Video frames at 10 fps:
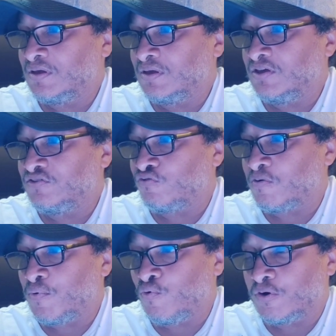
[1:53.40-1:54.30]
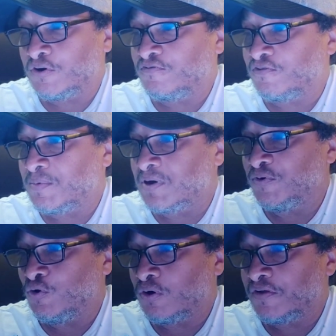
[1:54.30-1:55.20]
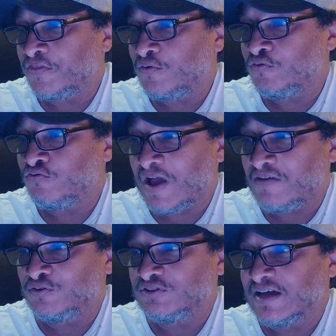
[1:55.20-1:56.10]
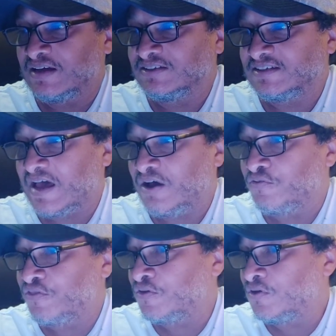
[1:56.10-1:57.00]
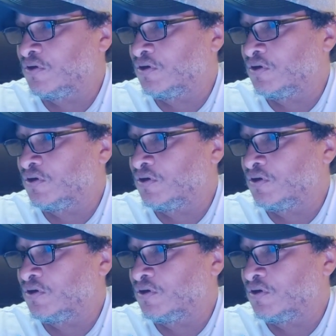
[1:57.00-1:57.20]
He is a reporter from up north who travels down south